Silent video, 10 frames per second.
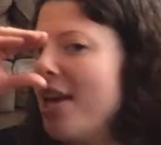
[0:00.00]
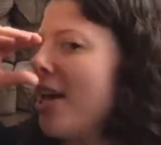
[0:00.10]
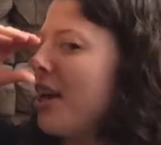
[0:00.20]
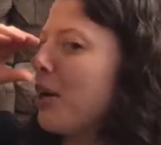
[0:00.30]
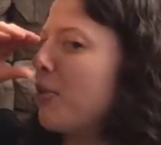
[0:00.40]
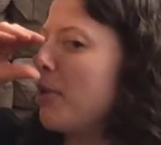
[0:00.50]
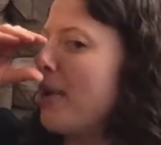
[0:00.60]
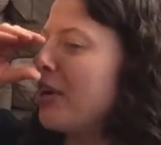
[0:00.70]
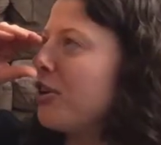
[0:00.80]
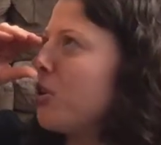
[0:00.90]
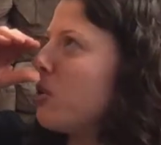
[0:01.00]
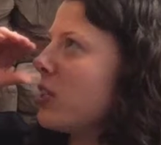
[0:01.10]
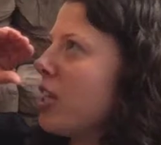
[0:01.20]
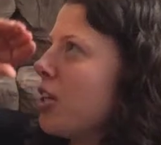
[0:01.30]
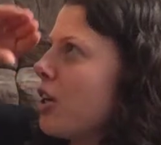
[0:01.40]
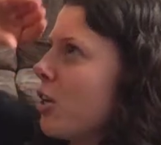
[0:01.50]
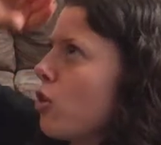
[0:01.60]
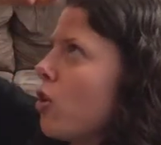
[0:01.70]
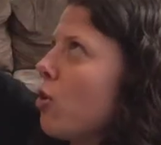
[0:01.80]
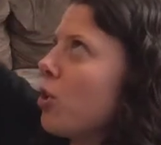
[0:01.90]
you're going to put it by your nose, and you're going to
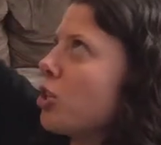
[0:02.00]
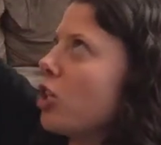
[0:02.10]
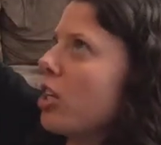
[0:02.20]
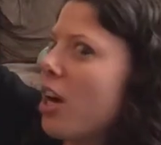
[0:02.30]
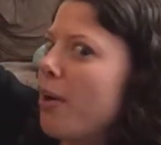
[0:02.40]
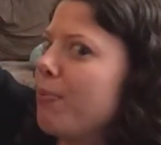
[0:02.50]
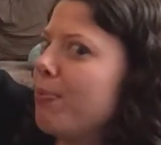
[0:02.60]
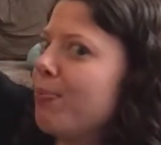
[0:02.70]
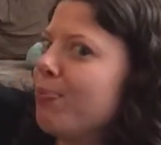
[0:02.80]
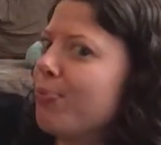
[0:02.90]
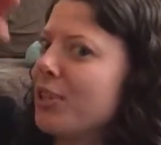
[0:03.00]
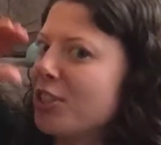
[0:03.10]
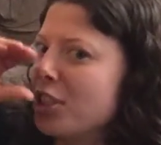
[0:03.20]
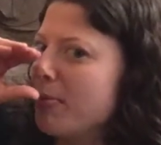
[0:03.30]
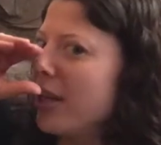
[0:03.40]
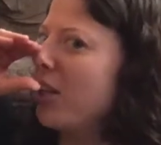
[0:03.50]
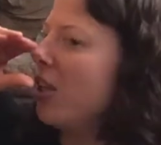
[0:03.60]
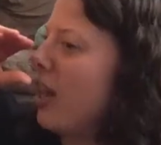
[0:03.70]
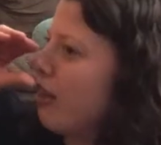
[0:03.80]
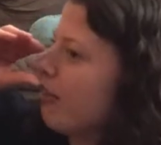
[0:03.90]
grow your trunk up. Just make a
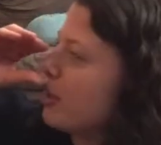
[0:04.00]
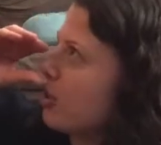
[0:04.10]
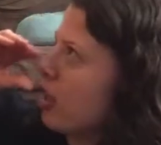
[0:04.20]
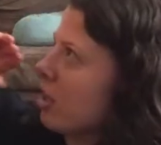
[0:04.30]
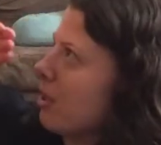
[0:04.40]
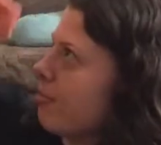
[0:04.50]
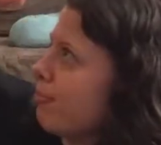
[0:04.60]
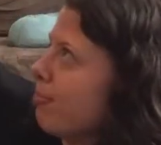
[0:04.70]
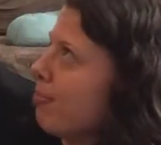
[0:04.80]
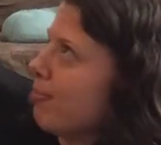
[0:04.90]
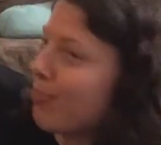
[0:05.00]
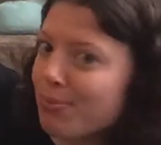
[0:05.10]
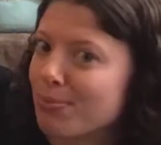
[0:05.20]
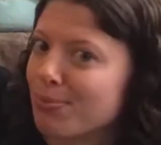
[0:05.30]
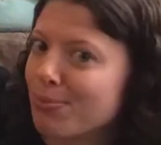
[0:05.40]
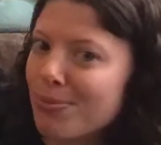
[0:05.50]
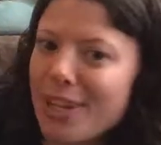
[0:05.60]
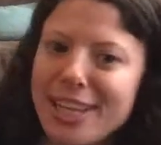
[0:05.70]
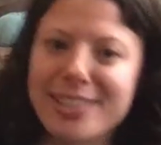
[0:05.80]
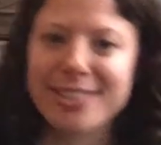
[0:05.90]
little elephant trunk. Thanks.